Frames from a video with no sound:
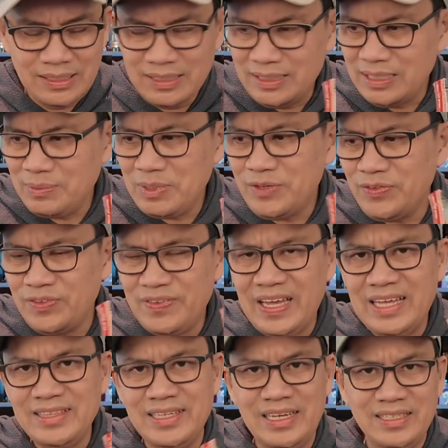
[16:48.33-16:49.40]
Let me know if you've
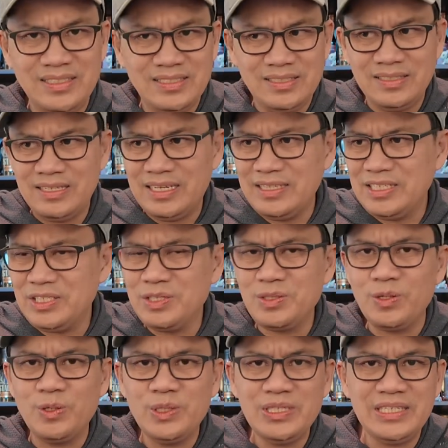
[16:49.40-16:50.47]
had that. I think you can
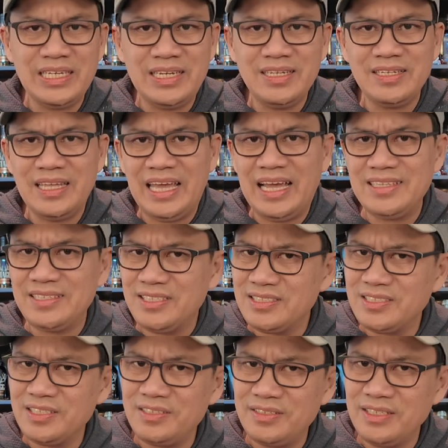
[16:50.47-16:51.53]
only get it at the
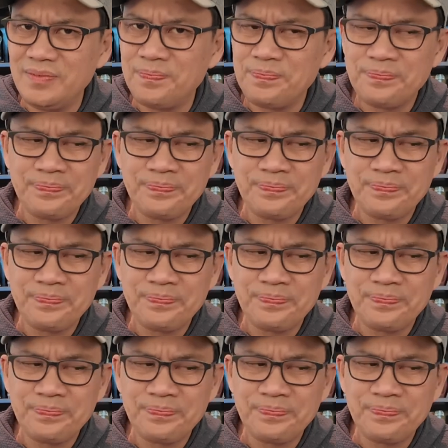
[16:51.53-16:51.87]
distillery.